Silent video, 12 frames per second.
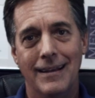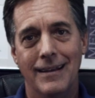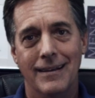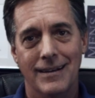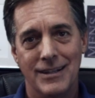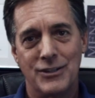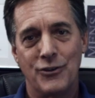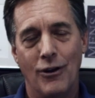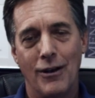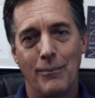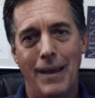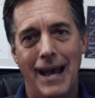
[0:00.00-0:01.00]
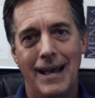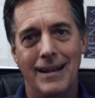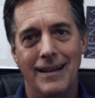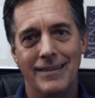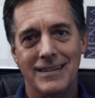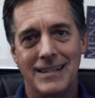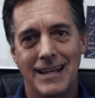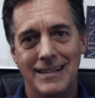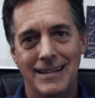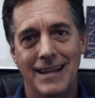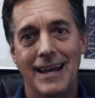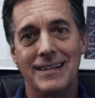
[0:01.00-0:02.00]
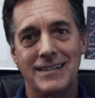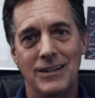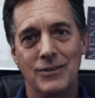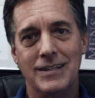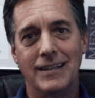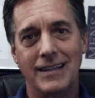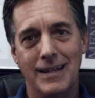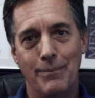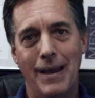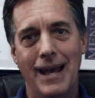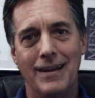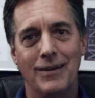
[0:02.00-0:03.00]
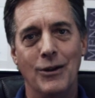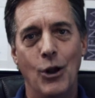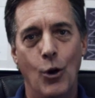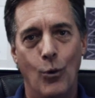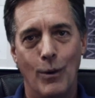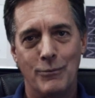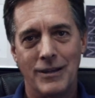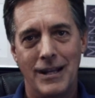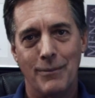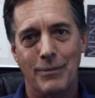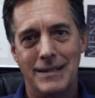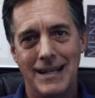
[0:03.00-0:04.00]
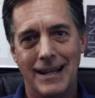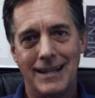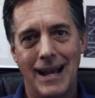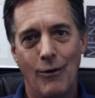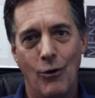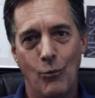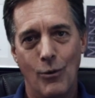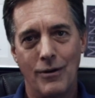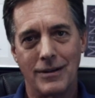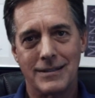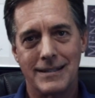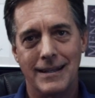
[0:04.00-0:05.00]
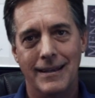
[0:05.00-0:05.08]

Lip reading: a strong patent on this idea as a utility patent where I'm trying to protect how it works.